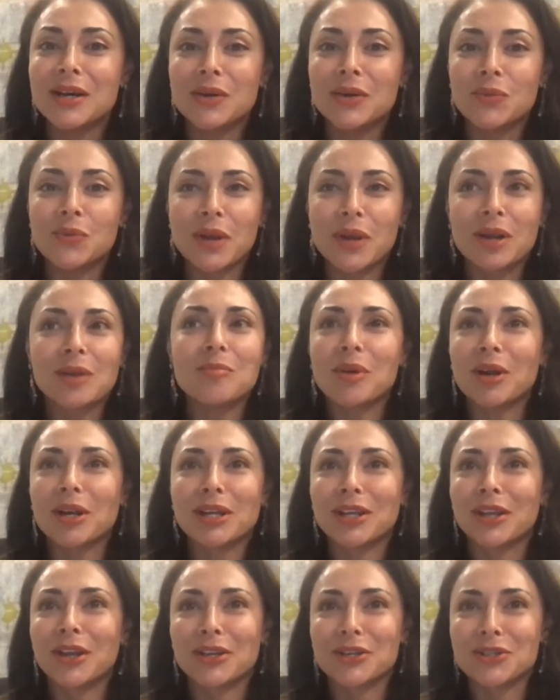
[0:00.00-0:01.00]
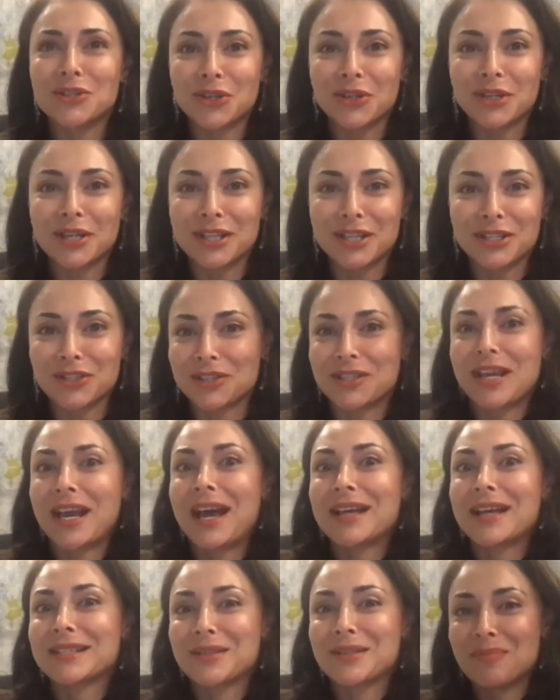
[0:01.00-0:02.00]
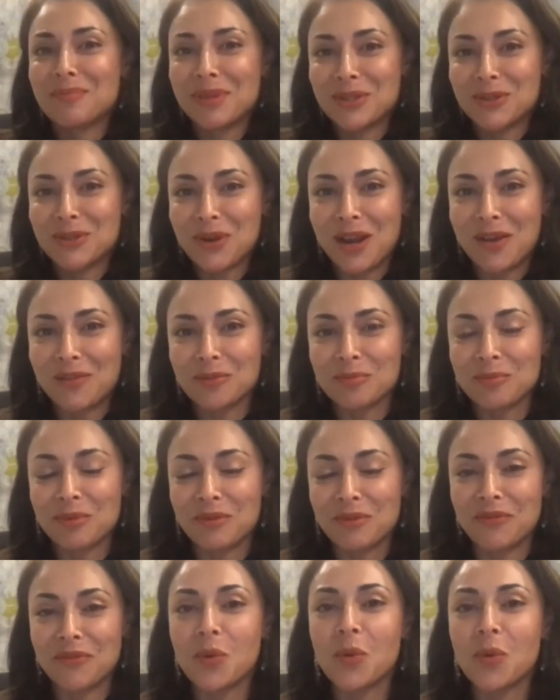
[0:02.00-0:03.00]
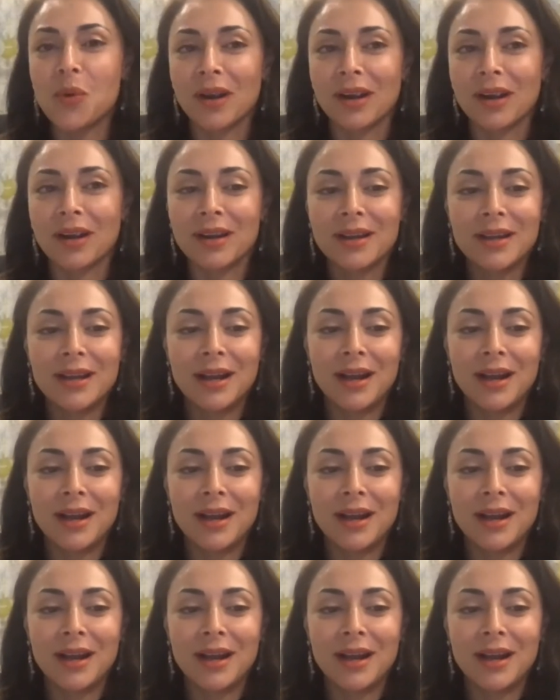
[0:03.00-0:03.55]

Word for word: we're embarking on a journey that just hasn't been traveled before.